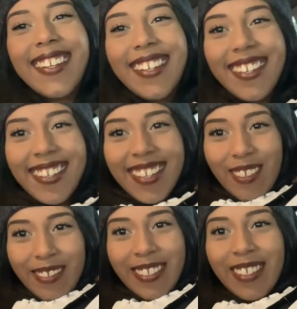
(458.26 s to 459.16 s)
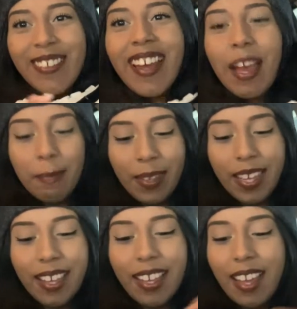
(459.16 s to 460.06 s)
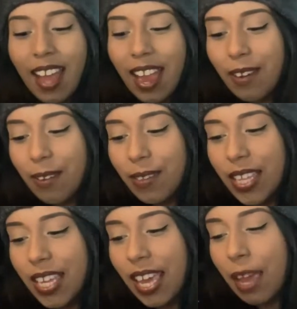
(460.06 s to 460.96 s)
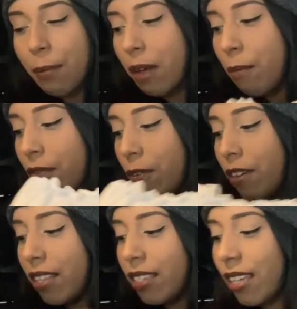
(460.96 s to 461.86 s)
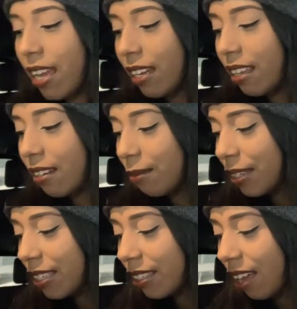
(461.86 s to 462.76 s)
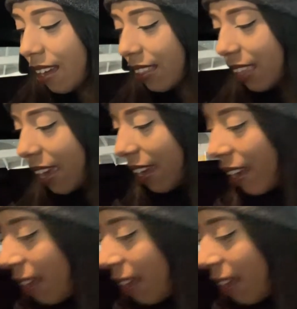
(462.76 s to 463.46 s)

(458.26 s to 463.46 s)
uh, I'm so happy. I know they came up before. This is kind of like a restock thing.